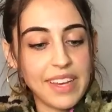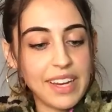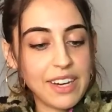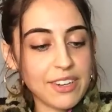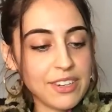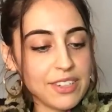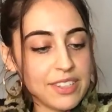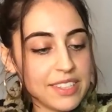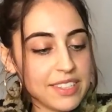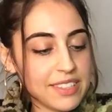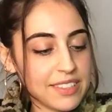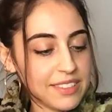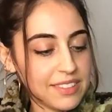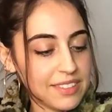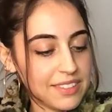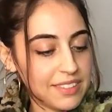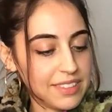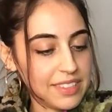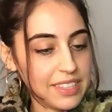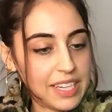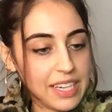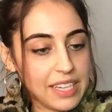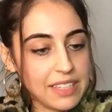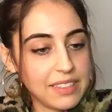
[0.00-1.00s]
there it is,
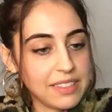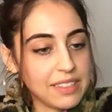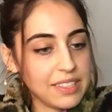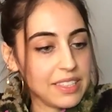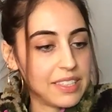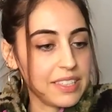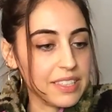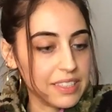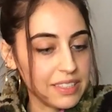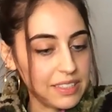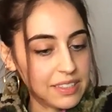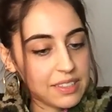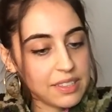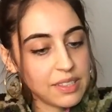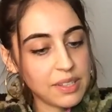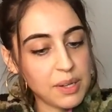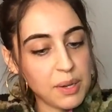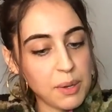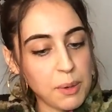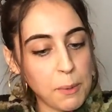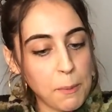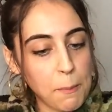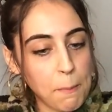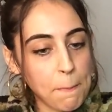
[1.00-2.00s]
the ending.
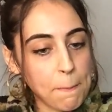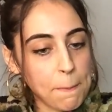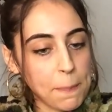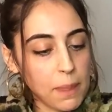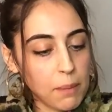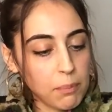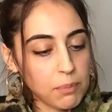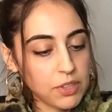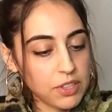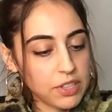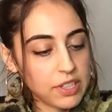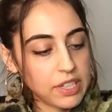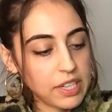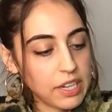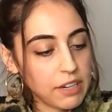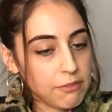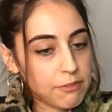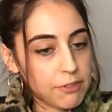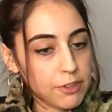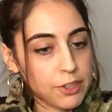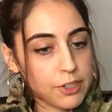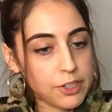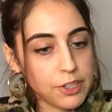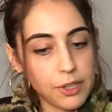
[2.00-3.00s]
I'm looking at
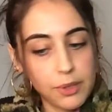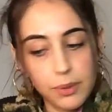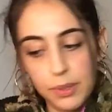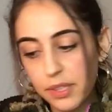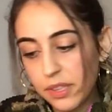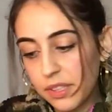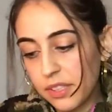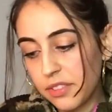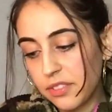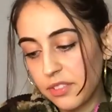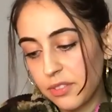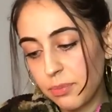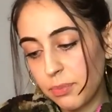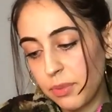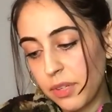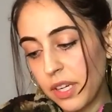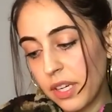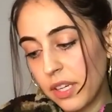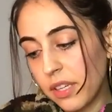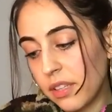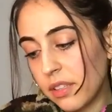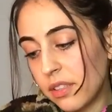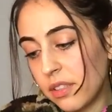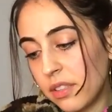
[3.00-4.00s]
Virgo in this
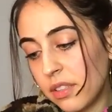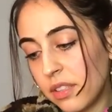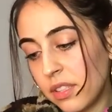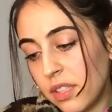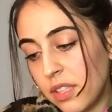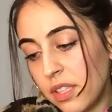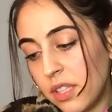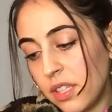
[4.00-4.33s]
spread.